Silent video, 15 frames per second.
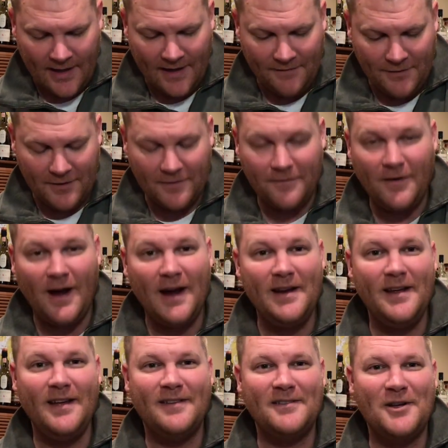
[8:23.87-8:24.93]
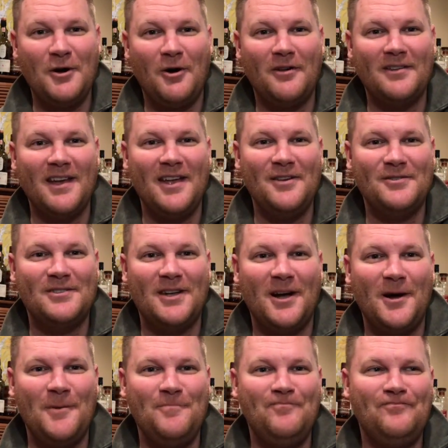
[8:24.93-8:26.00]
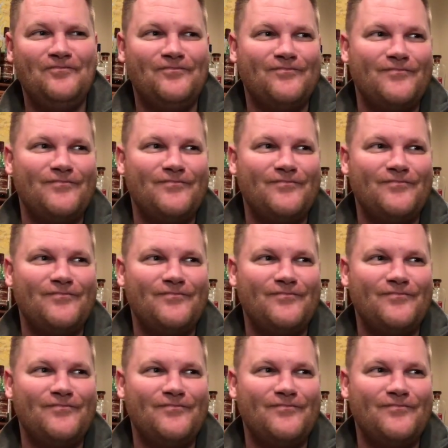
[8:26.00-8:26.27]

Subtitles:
If you can find it, go out and get you some.